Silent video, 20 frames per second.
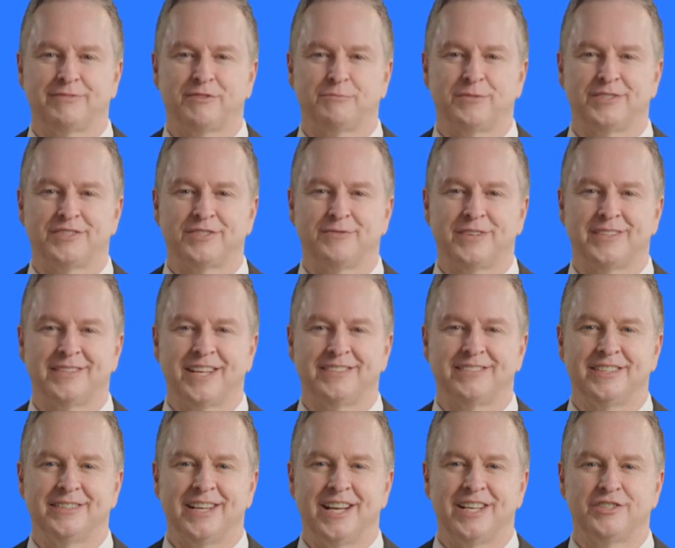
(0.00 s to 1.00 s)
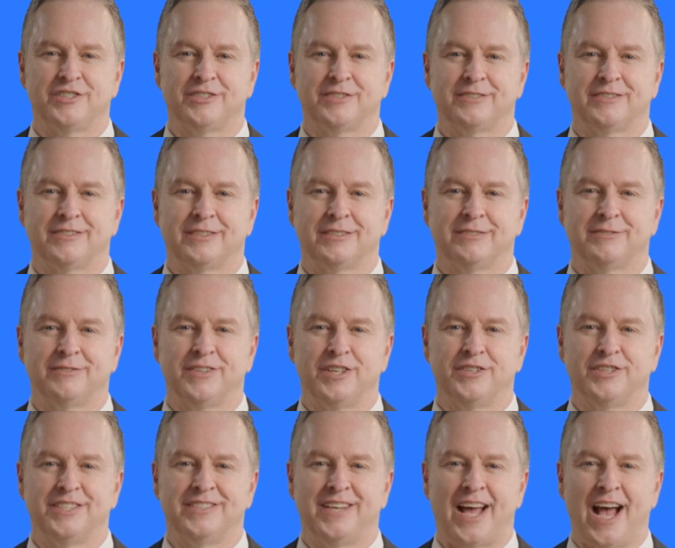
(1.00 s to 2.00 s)
Specific designations,
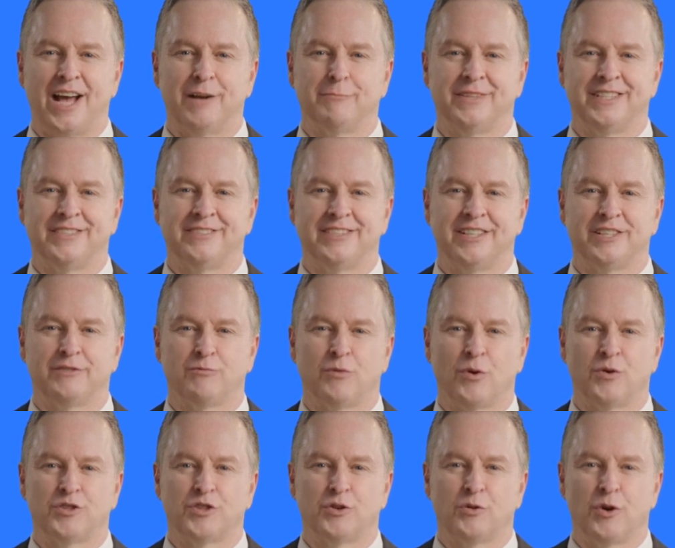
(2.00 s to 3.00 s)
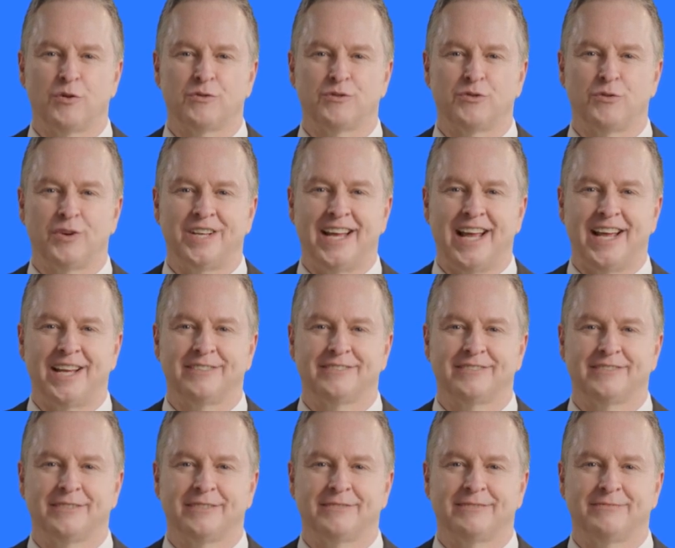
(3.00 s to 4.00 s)
such as IPC
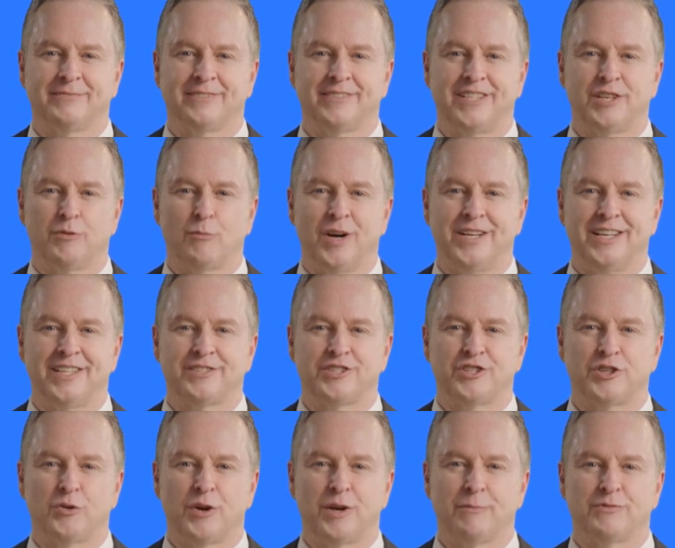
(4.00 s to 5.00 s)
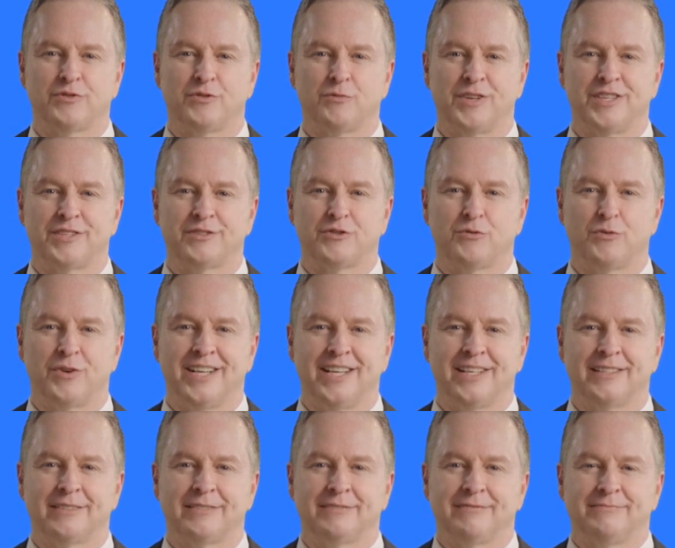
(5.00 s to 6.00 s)
4203S,
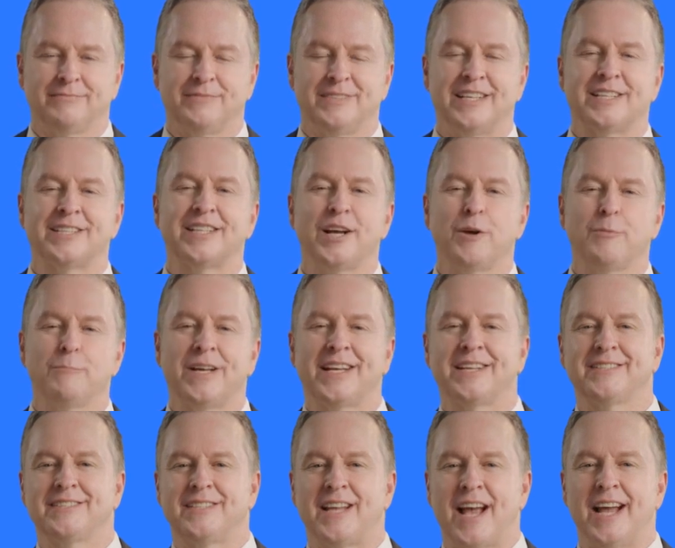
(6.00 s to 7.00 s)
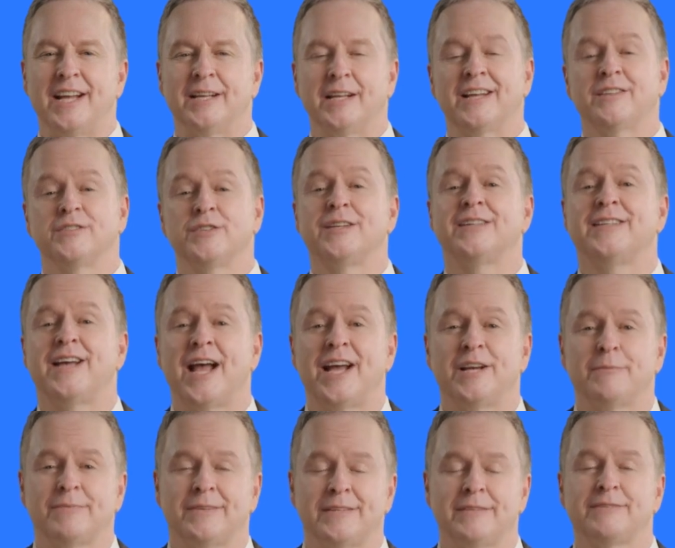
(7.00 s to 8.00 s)
C1E2M33, detail-based dielectric
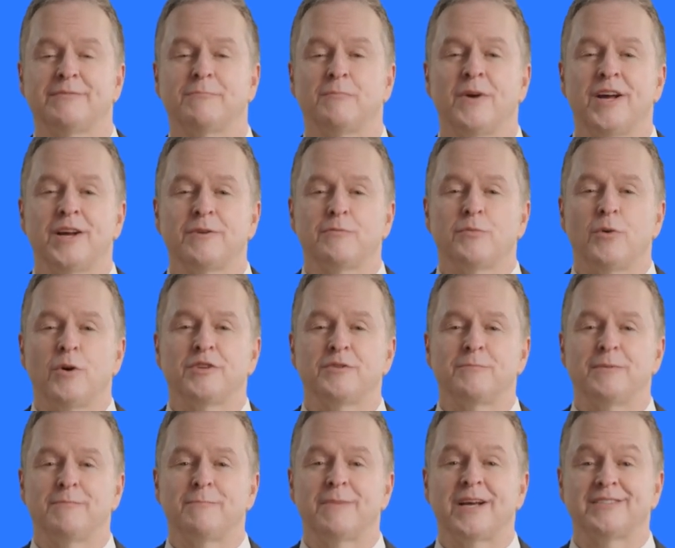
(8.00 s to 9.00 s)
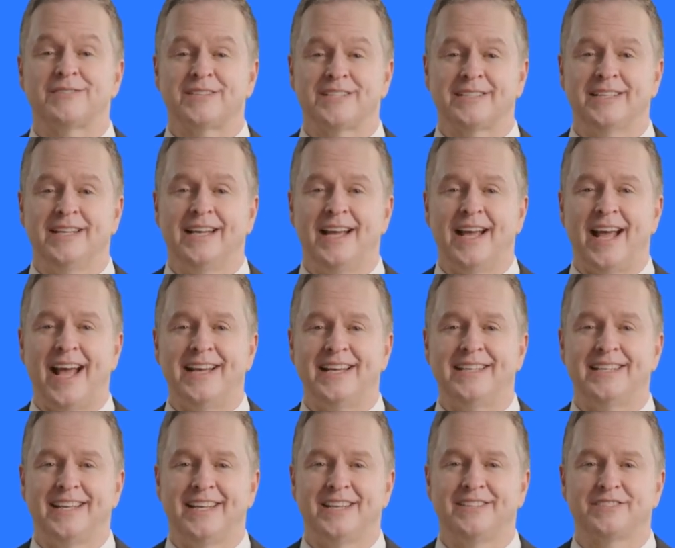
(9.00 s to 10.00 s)
type, reinforcement method,
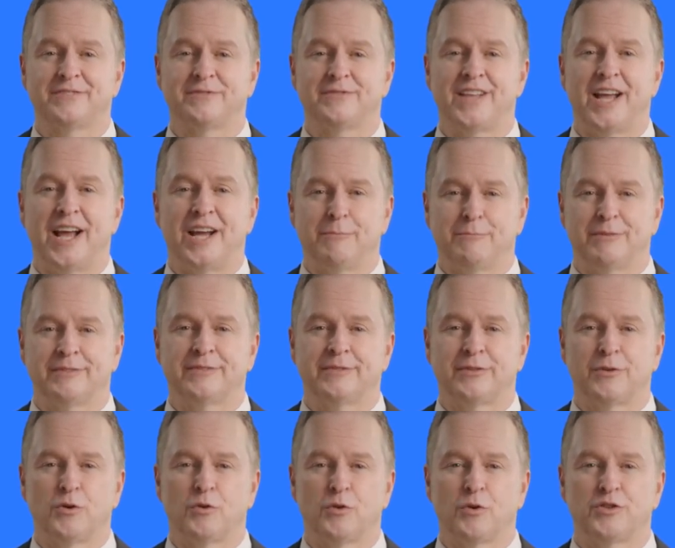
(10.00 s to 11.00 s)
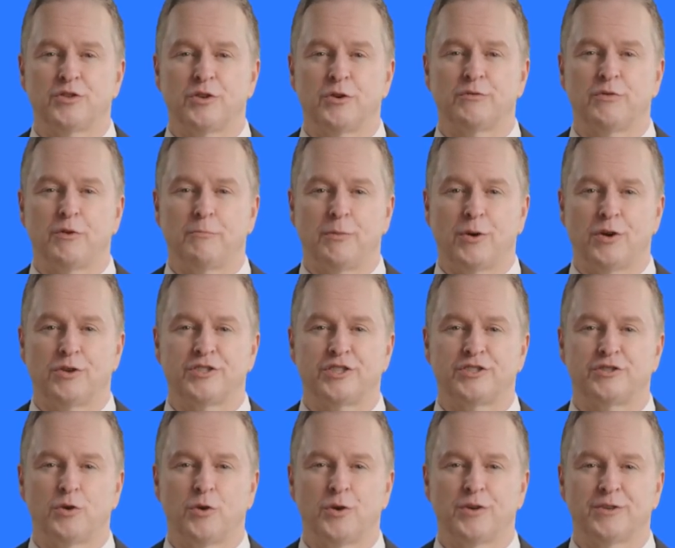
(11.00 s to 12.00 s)
and adhesive type, crucial for
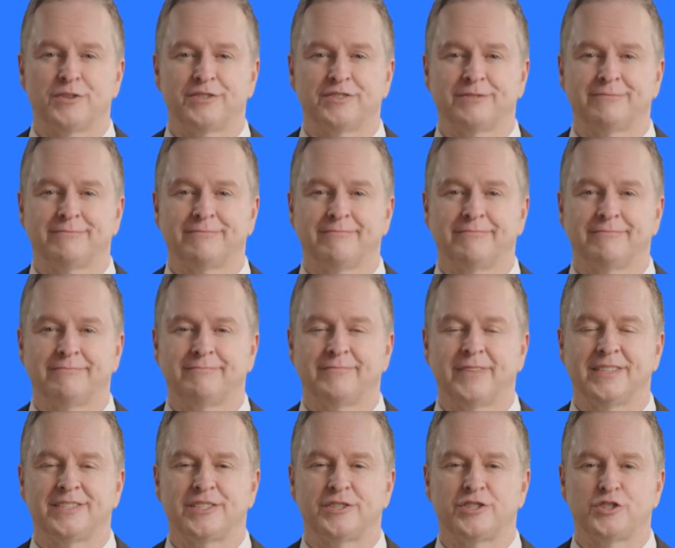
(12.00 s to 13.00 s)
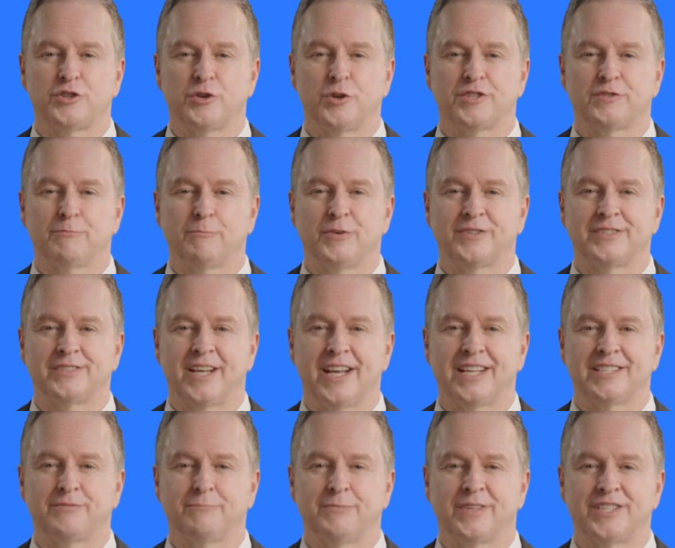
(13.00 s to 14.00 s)
purchase orders. This ensures
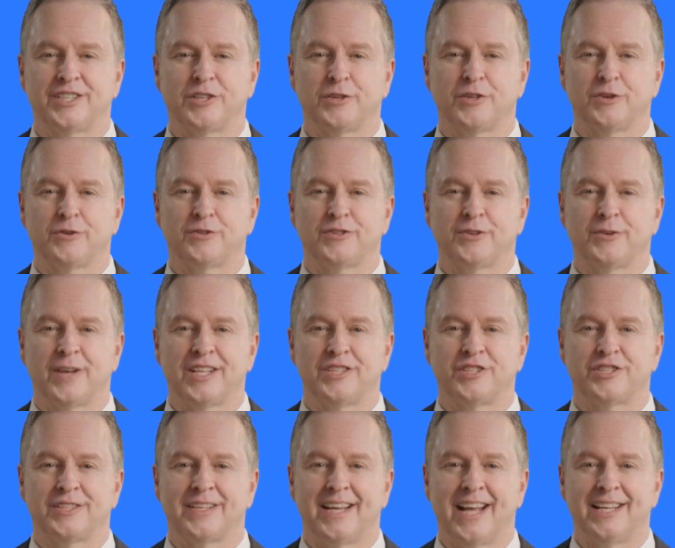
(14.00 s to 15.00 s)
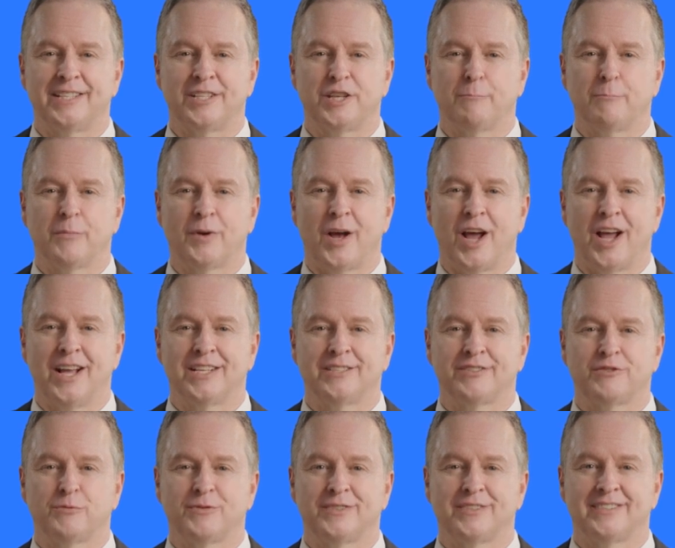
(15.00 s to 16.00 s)
precise material selection and
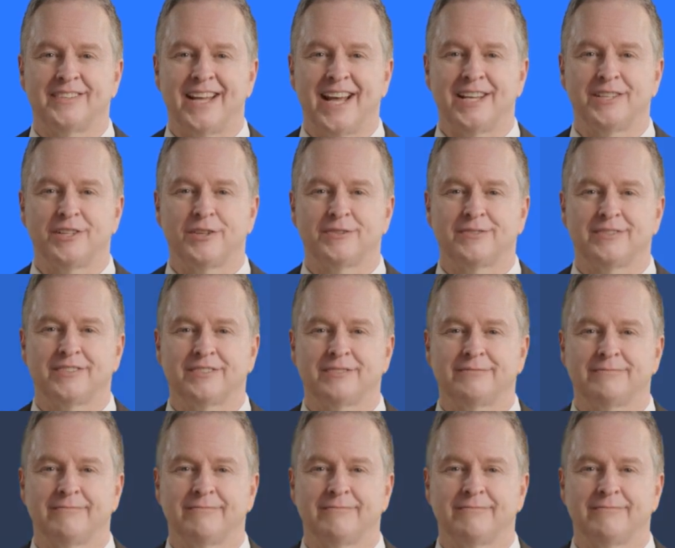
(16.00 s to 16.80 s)
compliance with standards.